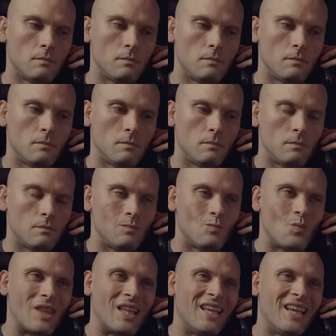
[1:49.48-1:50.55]
reach out to
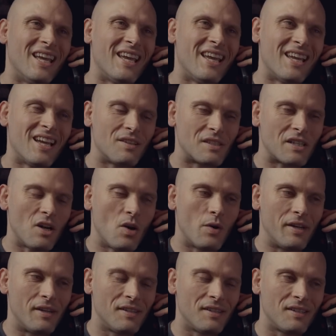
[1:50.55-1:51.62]
because the truth
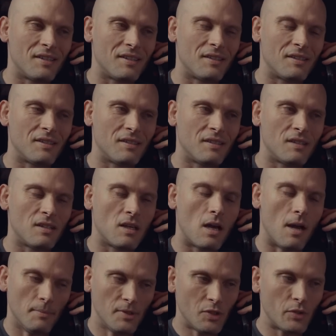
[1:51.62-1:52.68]
is that when you tell
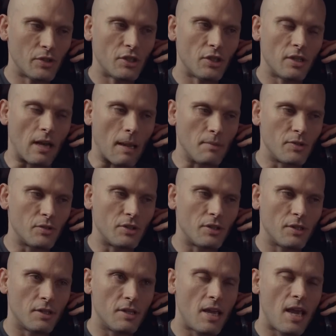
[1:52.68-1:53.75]
a friend or a family
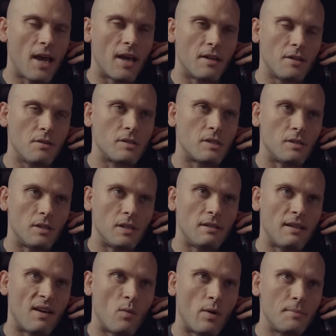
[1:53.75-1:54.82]
member that you're interested
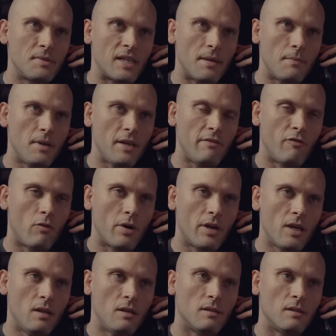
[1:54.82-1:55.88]
in building something
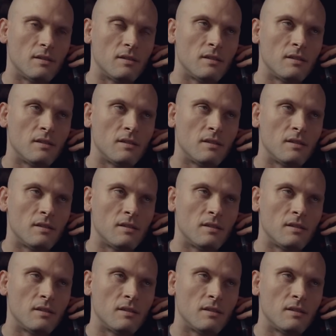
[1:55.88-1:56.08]
for them for